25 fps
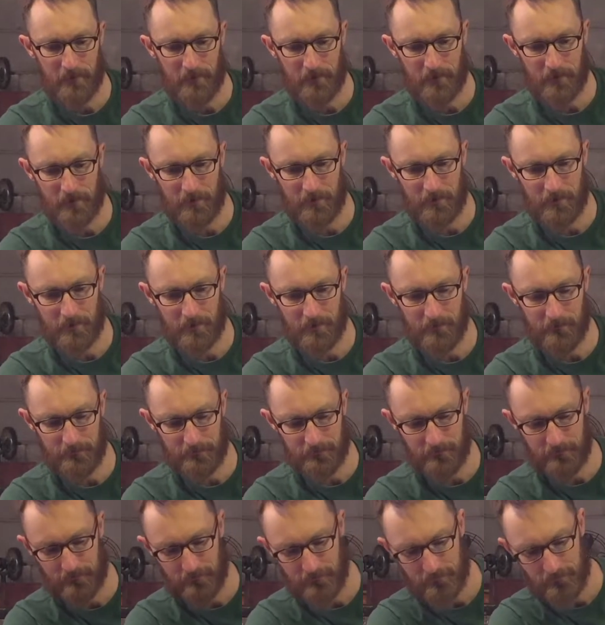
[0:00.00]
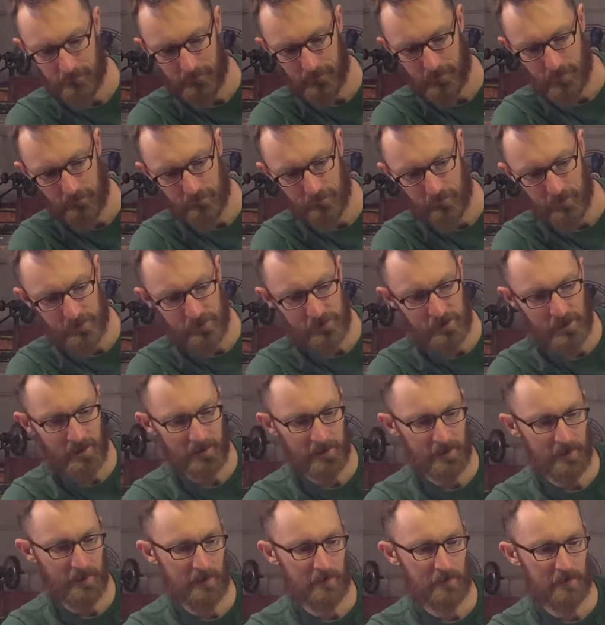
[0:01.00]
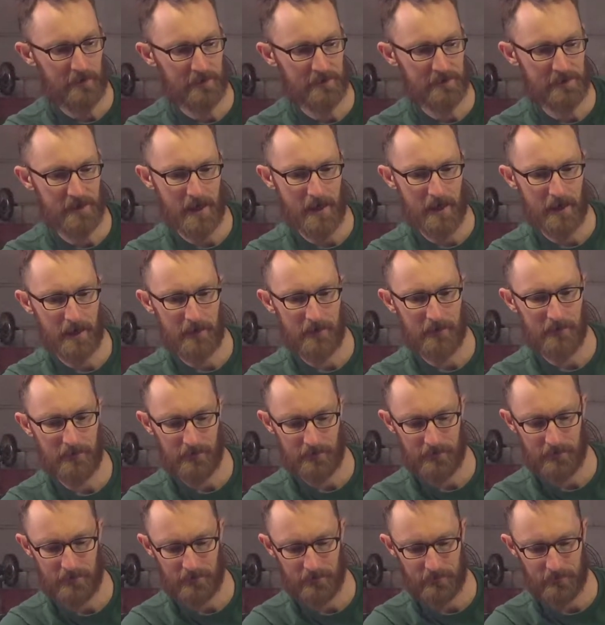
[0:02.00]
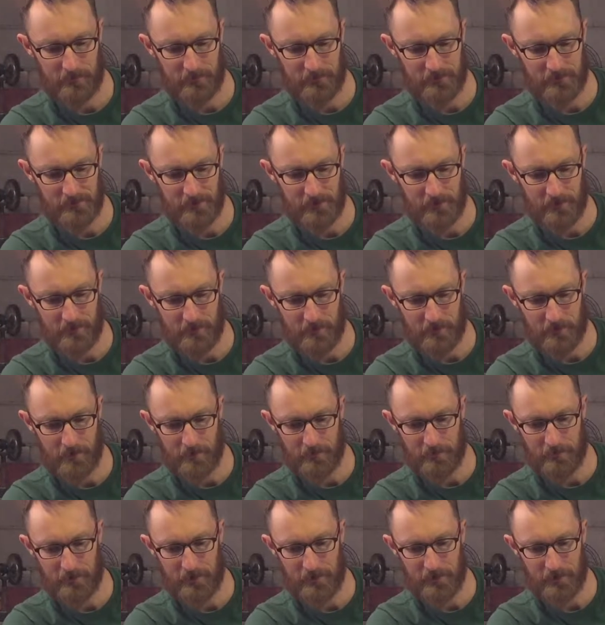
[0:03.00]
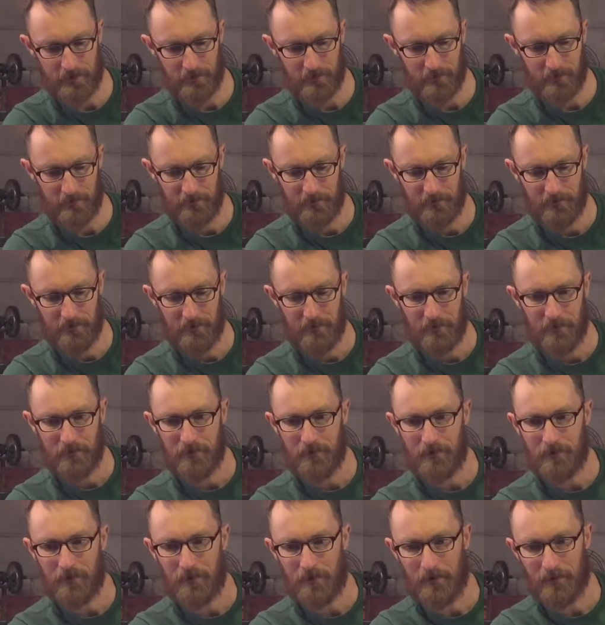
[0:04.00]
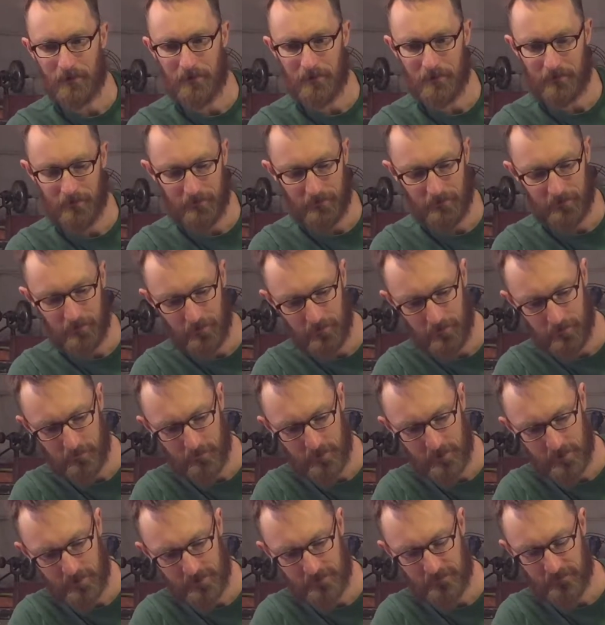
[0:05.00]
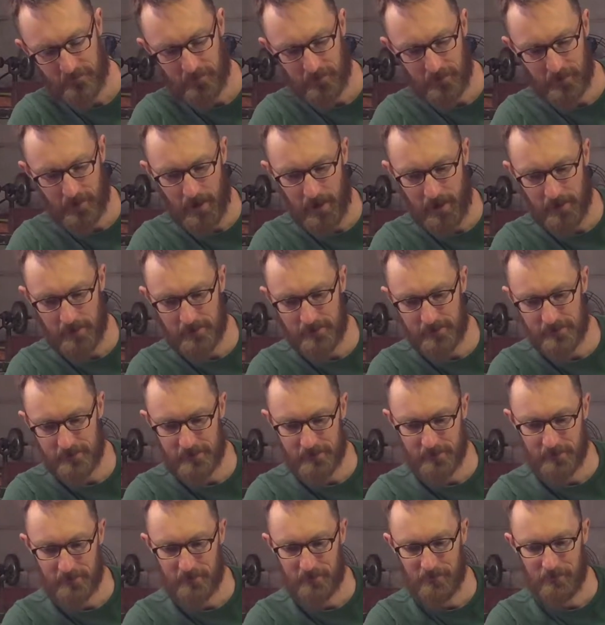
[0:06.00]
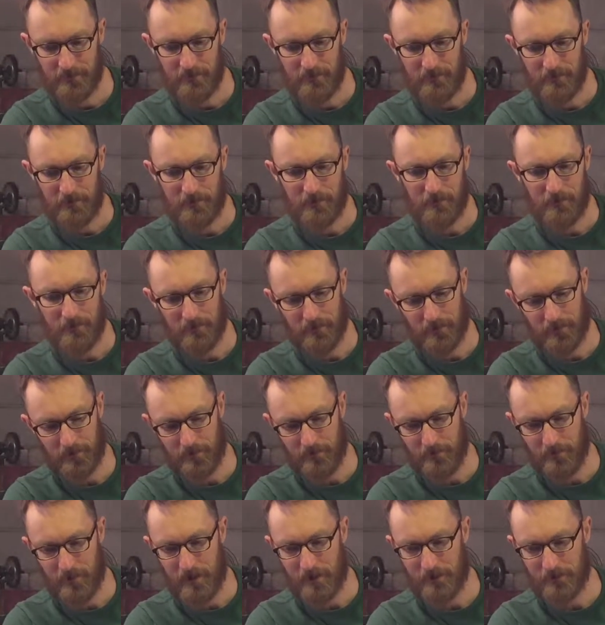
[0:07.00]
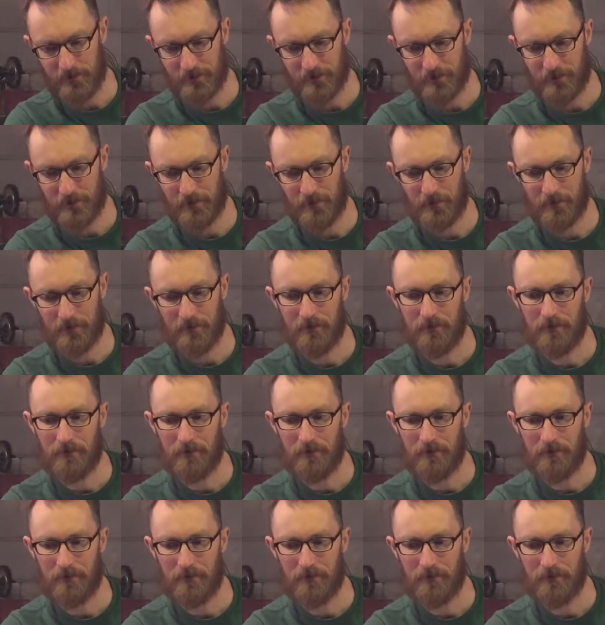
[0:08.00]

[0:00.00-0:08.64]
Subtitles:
a bush on the other side that holds the other O-ring, another bush for the case, and then a washer